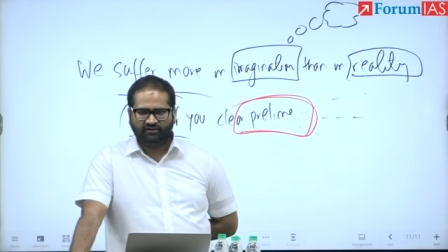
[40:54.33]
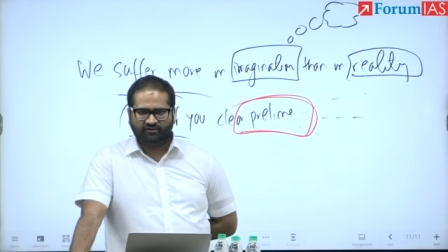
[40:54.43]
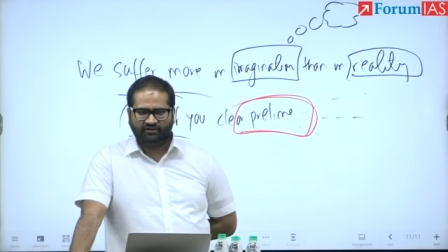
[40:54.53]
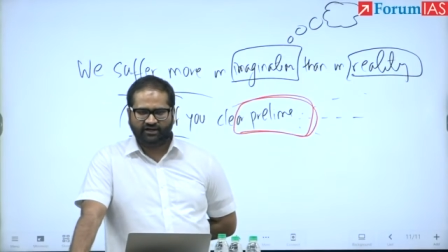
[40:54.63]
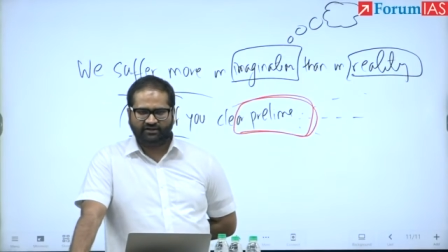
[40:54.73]

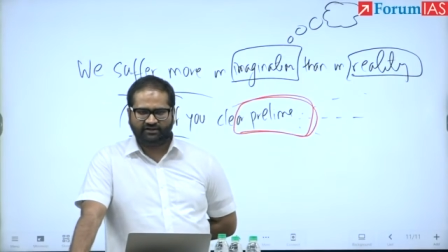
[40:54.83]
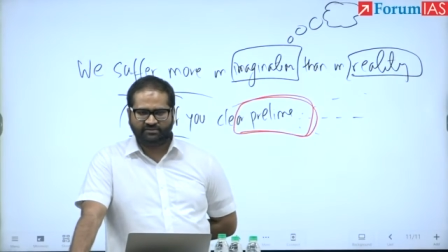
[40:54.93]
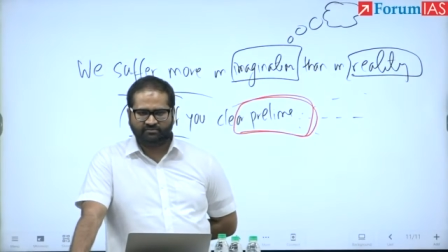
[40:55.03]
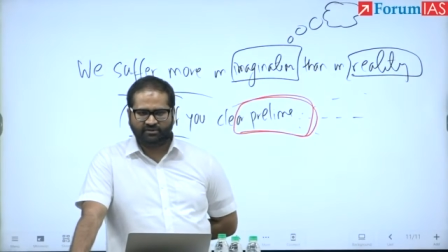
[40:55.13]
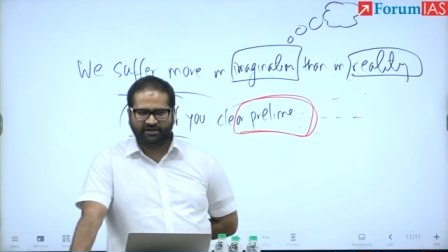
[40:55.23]
All right,
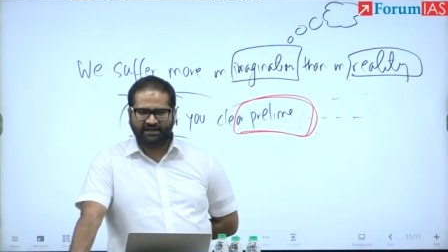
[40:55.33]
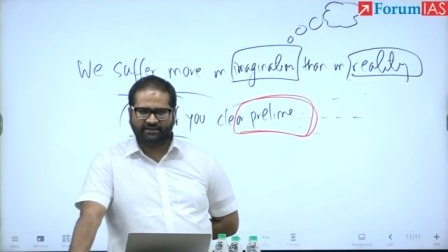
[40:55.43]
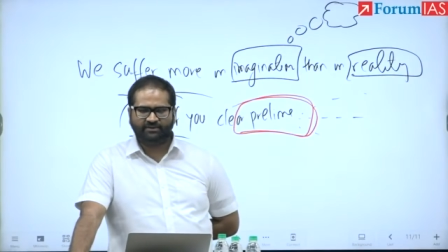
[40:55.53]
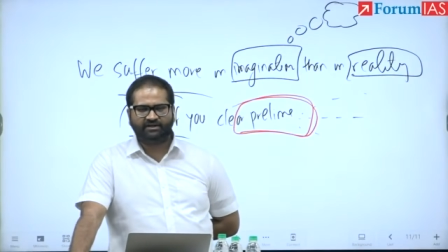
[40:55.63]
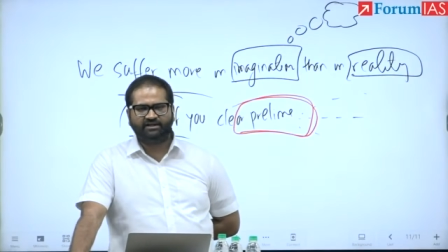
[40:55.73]
remember,
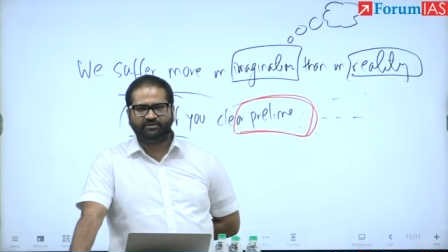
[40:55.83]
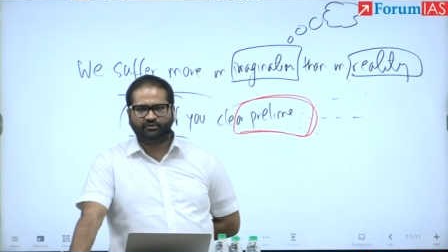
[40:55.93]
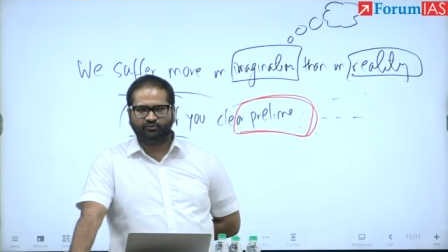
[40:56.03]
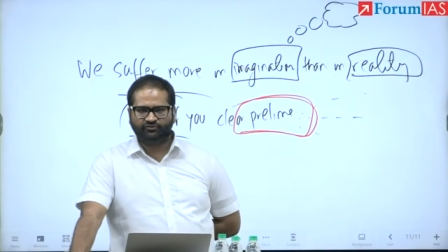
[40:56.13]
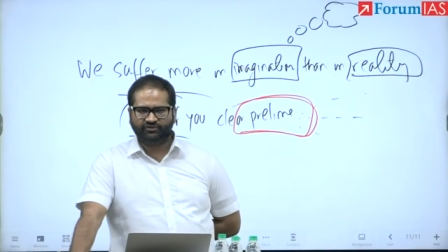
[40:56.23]
labor never
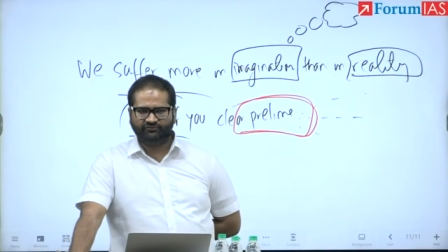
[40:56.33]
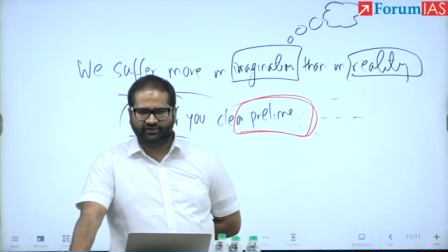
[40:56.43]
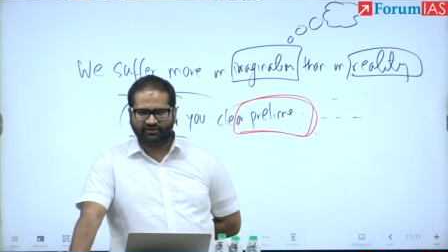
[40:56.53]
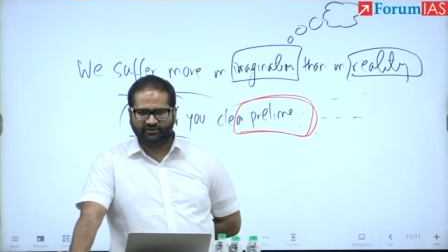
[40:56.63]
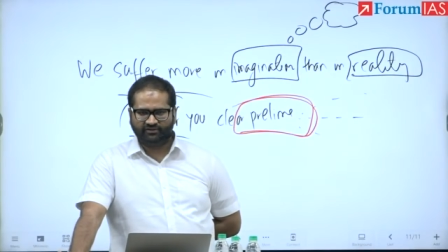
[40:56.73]
goes in
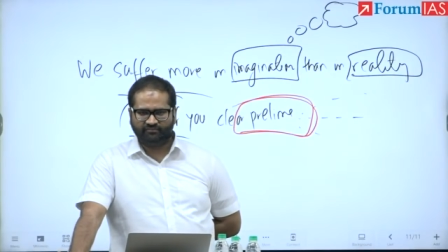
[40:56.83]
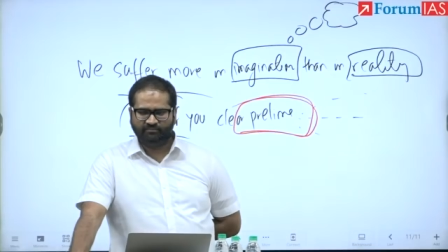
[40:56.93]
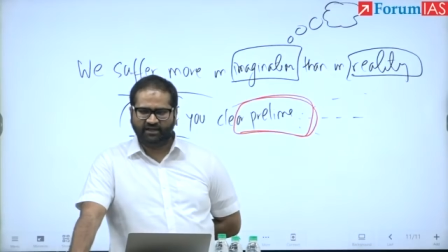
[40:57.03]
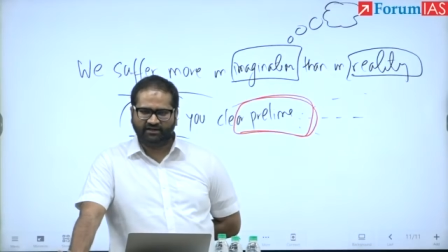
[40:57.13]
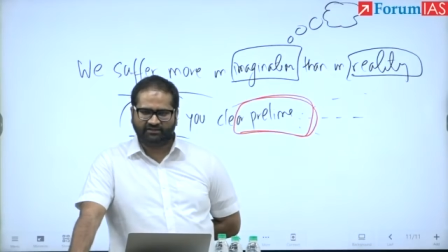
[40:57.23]
vain.
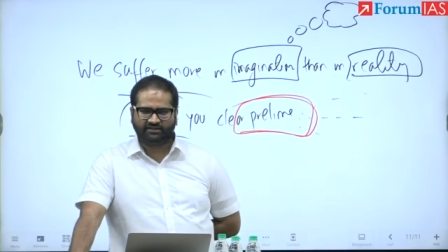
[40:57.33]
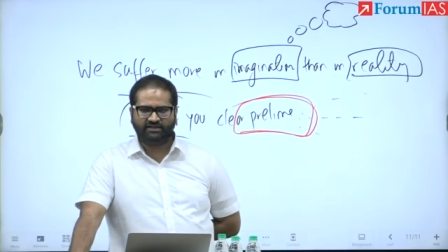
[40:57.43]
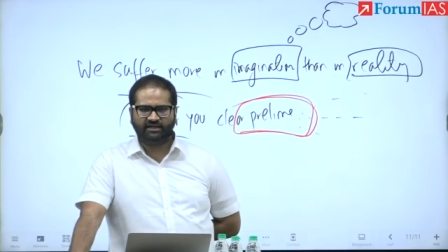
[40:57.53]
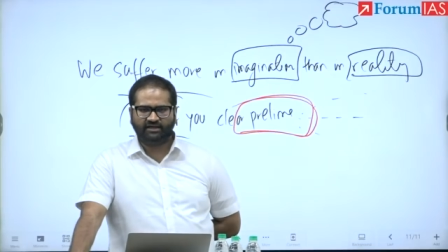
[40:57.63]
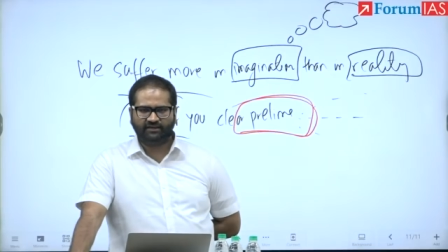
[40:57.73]
Mehnat
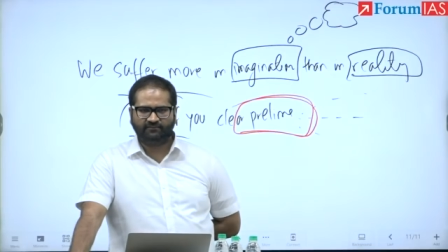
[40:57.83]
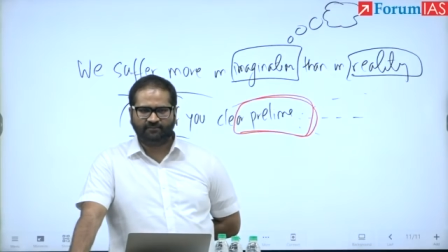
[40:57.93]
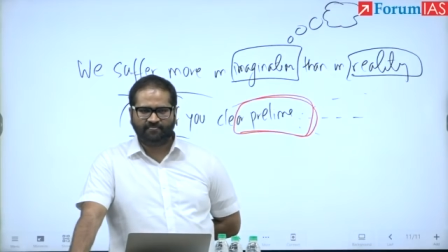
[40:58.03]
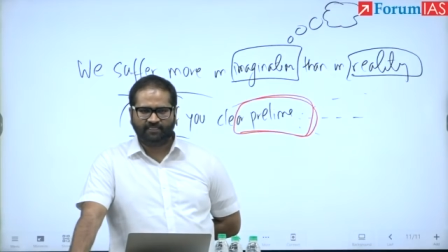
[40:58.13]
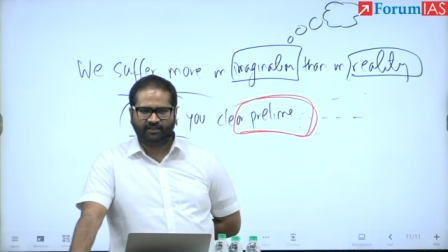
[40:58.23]
kiya hai,
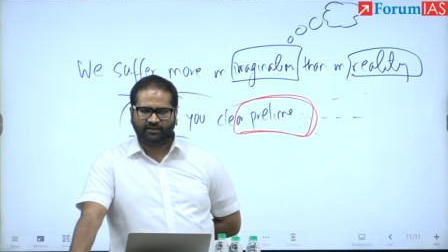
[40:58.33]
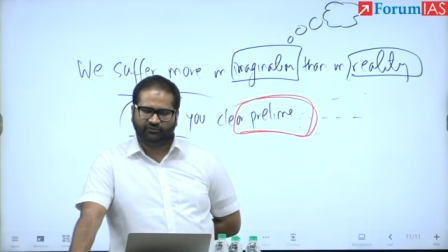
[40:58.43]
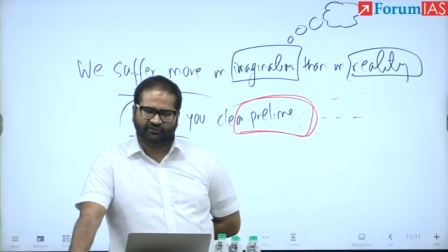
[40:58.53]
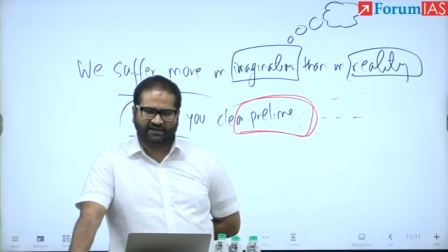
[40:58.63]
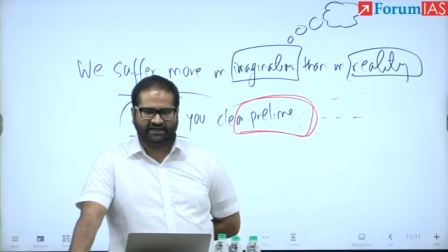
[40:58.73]
you
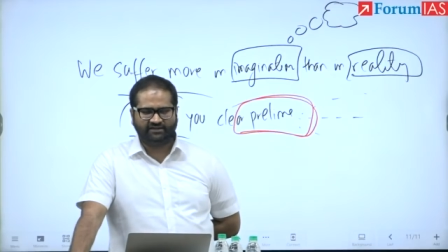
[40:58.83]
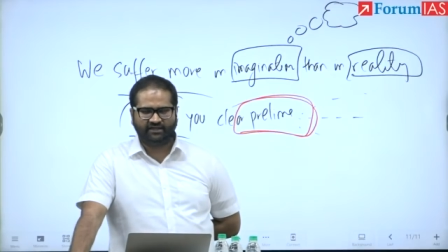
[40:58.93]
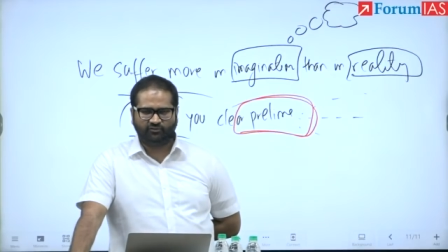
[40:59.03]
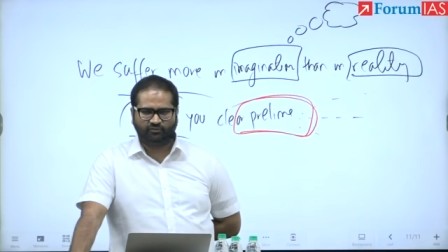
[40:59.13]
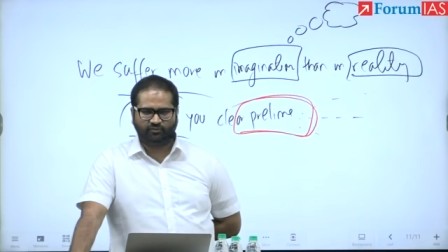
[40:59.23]
will get the
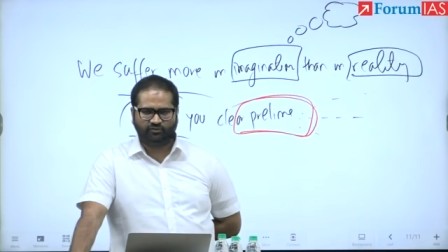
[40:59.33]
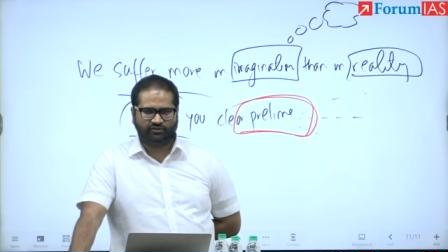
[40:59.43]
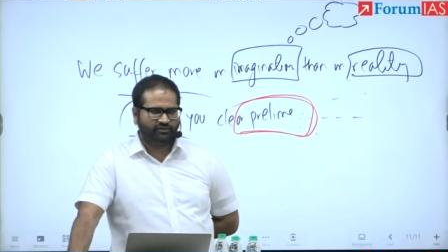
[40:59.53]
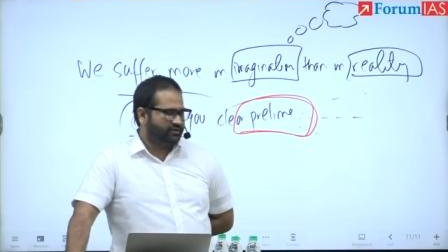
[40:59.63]
output.